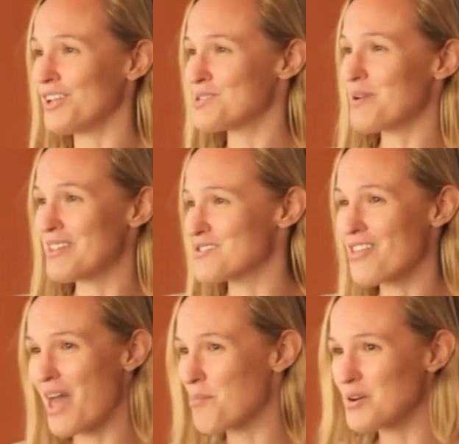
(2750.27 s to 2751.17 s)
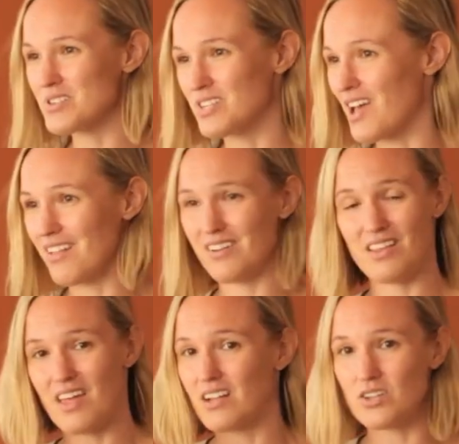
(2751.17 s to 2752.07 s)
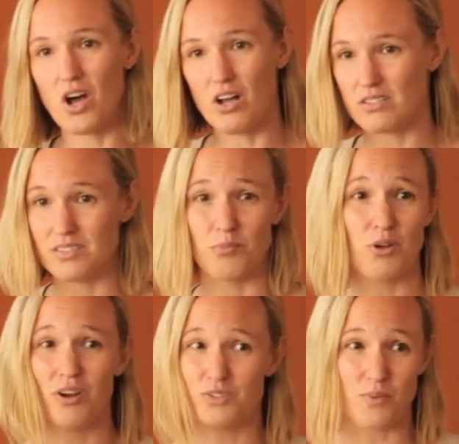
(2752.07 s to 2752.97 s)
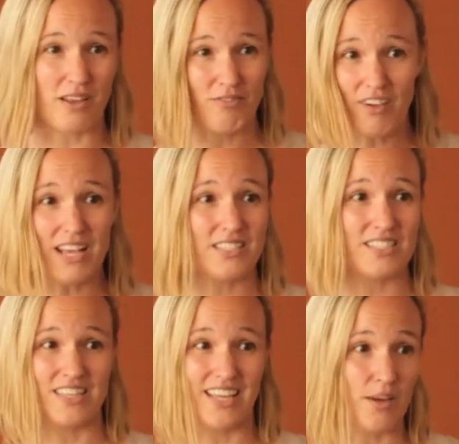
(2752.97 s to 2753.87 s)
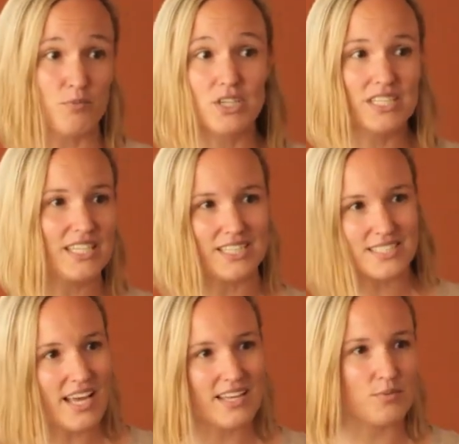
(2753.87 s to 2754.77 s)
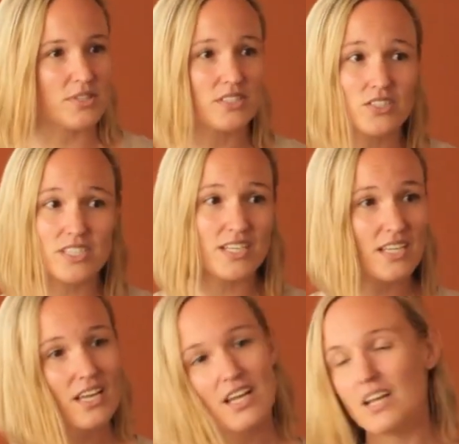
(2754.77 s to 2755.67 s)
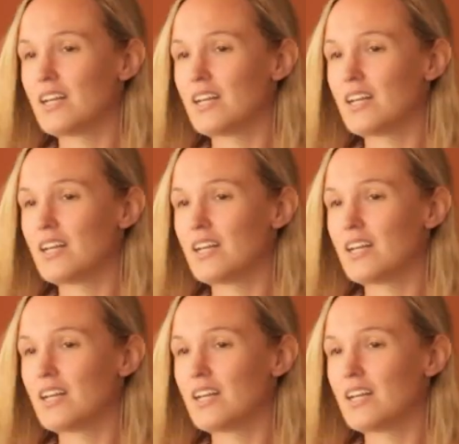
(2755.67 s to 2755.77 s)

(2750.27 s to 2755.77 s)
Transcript: It depends on that personality of that dog. Some dogs wag fast and they get really excited when they're greeting.